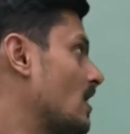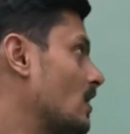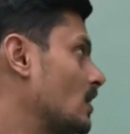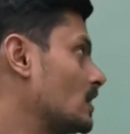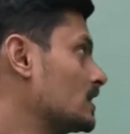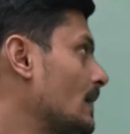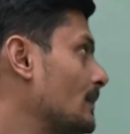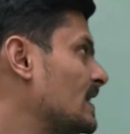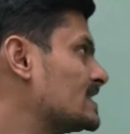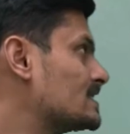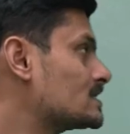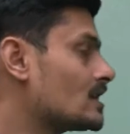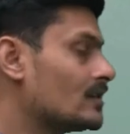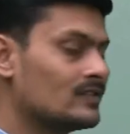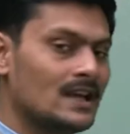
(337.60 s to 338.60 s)
On the
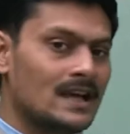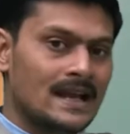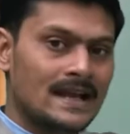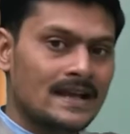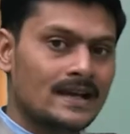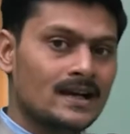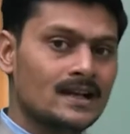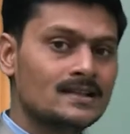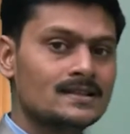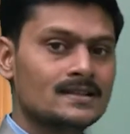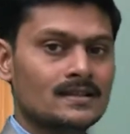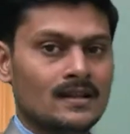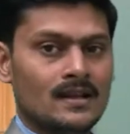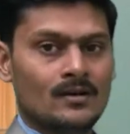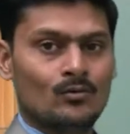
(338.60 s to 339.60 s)
basis of their
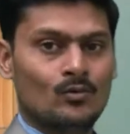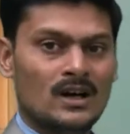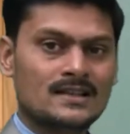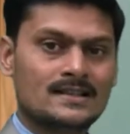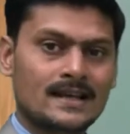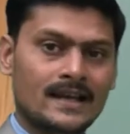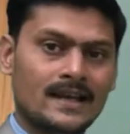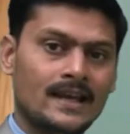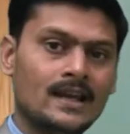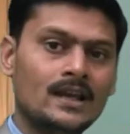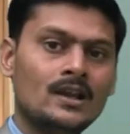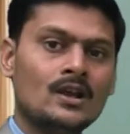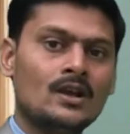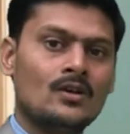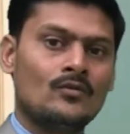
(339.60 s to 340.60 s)
angles, once
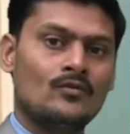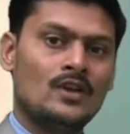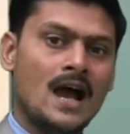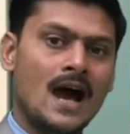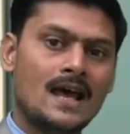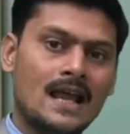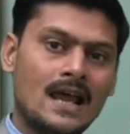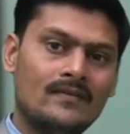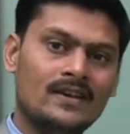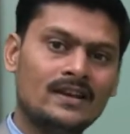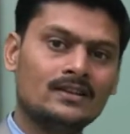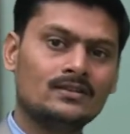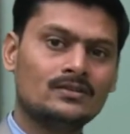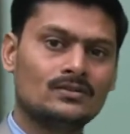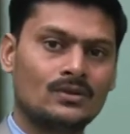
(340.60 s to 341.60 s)
again we are
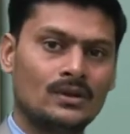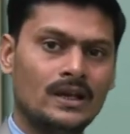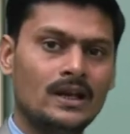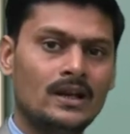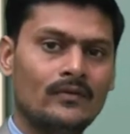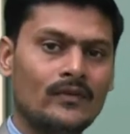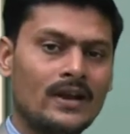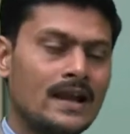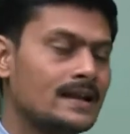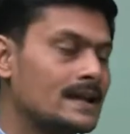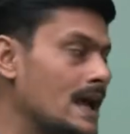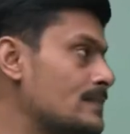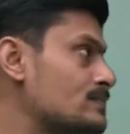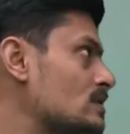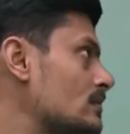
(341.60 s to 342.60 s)
having three different
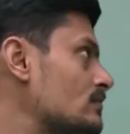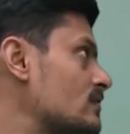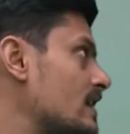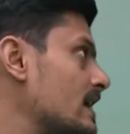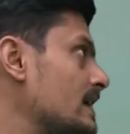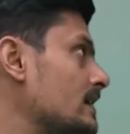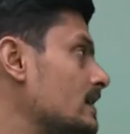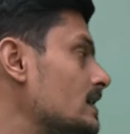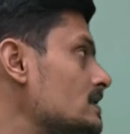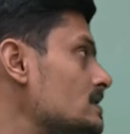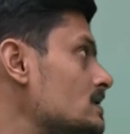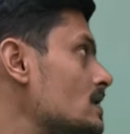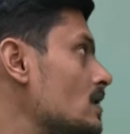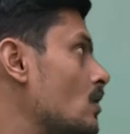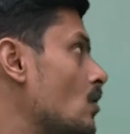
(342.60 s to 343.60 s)
types of
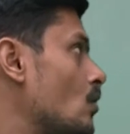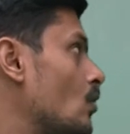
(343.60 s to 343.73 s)
triangles.